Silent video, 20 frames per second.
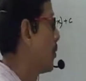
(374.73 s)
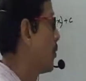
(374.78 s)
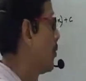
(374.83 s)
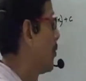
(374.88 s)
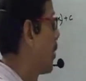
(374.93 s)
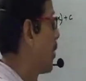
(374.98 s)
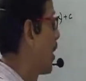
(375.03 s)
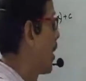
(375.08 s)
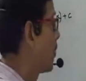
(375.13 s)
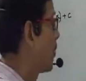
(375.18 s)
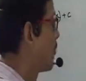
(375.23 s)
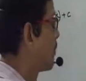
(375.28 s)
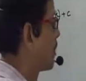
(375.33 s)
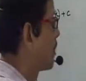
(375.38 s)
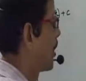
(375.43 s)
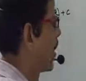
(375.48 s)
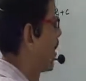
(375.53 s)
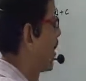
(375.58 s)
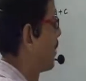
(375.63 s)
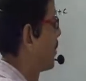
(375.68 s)
you have
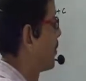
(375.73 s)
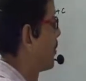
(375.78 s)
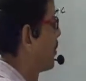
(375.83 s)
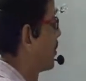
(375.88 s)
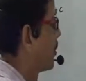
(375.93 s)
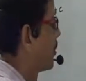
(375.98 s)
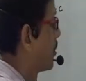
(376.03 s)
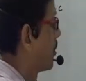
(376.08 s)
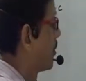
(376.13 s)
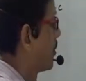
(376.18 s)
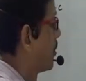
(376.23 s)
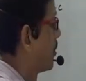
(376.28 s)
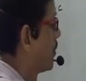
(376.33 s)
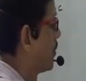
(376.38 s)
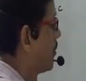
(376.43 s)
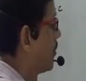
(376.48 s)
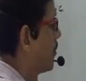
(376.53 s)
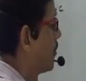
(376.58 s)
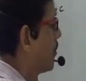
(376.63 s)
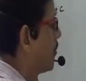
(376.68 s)
charge
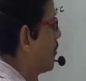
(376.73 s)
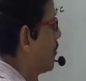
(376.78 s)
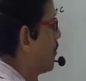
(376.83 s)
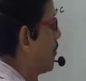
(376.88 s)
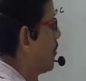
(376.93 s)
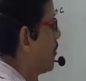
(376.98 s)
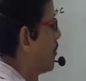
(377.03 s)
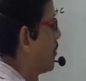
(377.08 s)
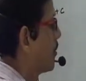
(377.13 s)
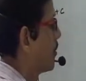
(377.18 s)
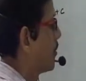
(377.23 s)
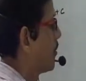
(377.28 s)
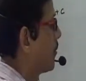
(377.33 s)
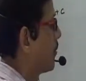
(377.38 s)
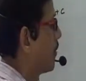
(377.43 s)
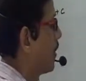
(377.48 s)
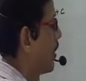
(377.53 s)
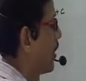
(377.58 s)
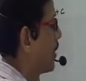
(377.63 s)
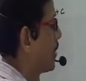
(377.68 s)
which is
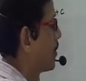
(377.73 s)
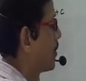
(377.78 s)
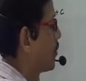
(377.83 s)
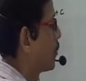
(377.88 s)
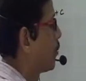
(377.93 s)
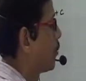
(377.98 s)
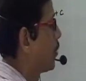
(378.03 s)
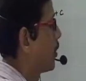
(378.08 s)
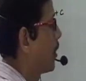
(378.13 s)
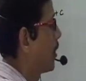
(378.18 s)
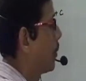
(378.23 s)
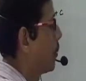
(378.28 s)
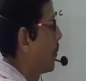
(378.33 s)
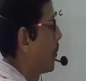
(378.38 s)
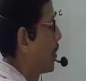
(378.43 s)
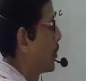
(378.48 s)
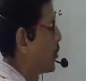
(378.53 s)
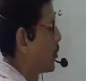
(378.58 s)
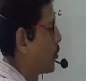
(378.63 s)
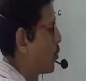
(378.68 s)
given as 2t
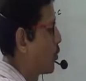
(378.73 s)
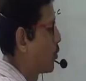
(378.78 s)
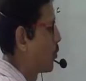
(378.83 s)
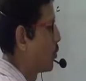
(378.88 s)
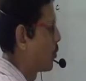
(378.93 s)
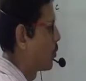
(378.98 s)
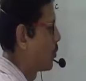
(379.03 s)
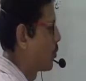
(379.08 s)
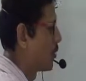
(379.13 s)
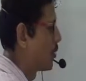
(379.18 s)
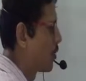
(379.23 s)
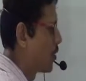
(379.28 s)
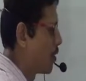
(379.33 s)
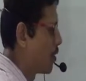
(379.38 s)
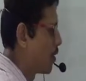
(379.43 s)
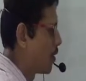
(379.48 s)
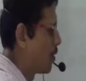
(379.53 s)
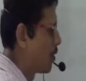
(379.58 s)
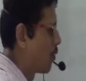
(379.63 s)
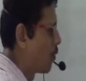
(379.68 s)
plus 2.
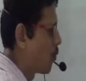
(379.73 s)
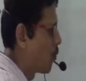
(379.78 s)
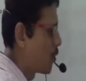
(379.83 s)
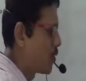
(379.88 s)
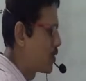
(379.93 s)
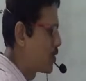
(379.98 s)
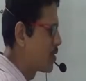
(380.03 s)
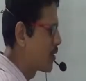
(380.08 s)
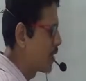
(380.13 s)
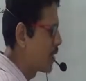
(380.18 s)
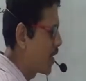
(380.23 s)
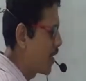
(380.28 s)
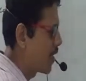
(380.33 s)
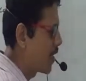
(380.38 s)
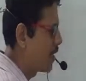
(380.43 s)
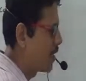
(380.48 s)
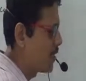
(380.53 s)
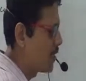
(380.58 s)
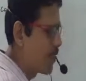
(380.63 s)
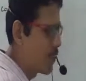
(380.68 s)
What is the
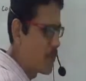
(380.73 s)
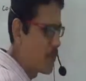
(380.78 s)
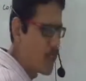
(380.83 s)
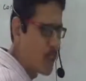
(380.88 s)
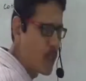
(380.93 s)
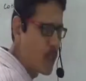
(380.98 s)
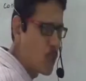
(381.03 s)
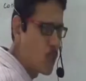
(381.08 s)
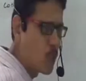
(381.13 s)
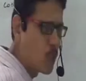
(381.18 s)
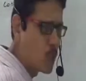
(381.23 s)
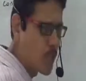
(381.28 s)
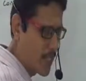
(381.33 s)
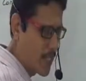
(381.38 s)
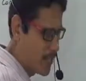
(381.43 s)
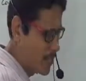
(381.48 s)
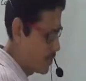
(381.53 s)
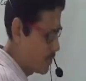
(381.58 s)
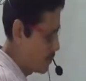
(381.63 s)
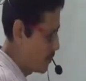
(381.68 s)
current after 2
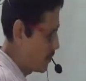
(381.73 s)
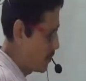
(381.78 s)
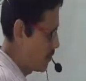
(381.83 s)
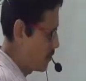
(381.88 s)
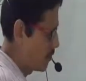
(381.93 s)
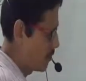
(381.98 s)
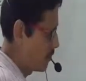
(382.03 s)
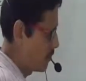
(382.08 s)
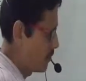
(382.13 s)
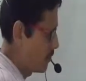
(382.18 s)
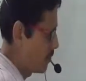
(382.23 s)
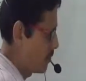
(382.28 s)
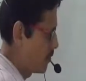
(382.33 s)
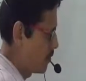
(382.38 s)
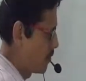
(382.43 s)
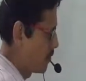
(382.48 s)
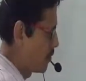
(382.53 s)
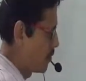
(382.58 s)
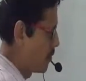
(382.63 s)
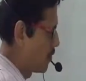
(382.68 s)
seconds?
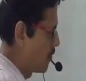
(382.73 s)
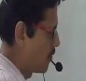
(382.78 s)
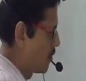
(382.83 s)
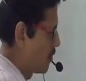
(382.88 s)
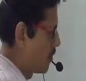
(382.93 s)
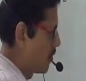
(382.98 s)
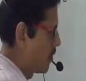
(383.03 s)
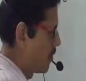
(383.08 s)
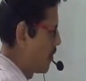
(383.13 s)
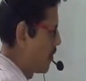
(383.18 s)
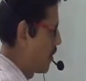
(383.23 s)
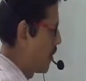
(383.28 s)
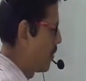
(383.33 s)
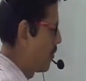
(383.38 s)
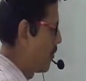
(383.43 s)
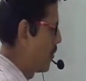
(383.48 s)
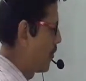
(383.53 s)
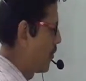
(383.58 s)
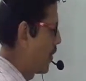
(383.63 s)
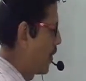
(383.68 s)
I
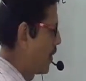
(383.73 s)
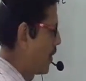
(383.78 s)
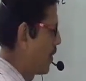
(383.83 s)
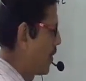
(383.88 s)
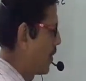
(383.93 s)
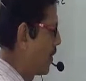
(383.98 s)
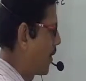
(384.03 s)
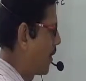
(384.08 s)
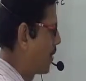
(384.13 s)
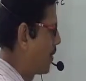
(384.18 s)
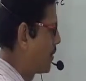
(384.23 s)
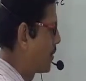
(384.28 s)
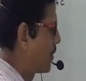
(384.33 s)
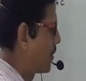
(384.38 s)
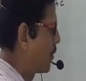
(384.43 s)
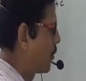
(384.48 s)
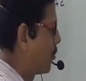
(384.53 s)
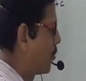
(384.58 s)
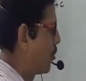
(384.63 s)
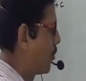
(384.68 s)
will find I is
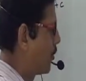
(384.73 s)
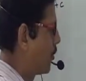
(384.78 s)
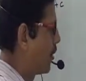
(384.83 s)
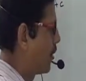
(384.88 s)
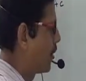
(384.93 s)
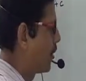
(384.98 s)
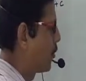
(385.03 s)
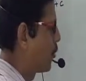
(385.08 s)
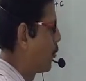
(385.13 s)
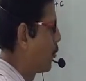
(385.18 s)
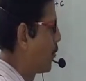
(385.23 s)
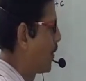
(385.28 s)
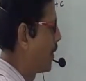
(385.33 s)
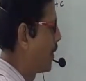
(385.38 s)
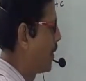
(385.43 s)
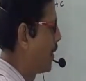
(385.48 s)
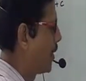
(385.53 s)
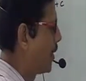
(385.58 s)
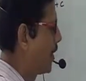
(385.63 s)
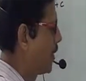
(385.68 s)
equal to dq by
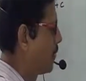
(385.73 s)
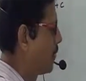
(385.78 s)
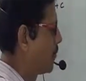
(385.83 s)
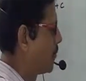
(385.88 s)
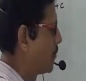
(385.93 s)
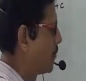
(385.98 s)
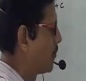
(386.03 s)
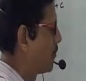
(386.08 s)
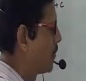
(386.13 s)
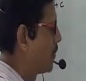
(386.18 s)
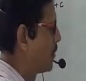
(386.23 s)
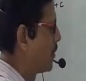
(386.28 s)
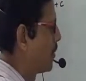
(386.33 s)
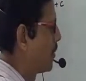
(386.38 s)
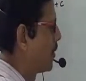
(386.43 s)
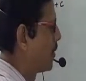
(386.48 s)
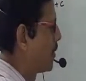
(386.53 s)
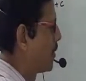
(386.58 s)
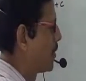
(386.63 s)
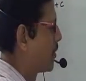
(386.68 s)
dt.
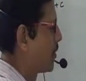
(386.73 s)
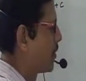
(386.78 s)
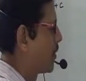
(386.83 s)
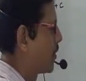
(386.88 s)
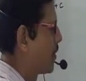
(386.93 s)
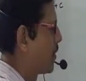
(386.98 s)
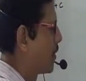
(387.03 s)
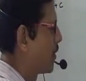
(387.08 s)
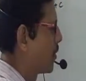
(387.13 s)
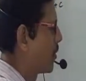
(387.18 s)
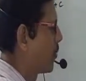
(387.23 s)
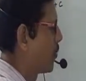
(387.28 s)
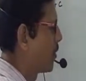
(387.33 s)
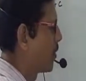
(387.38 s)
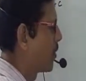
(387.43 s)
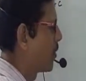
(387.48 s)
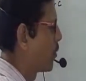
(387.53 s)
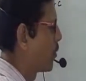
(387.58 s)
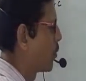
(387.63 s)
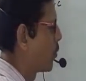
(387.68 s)
This is nothing
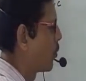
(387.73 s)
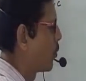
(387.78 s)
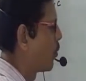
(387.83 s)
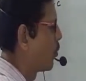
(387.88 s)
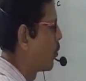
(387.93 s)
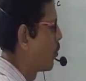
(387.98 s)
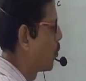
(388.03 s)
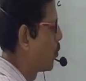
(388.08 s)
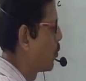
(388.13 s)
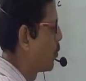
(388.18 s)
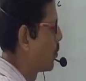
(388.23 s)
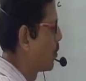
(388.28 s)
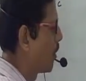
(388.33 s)
but 2.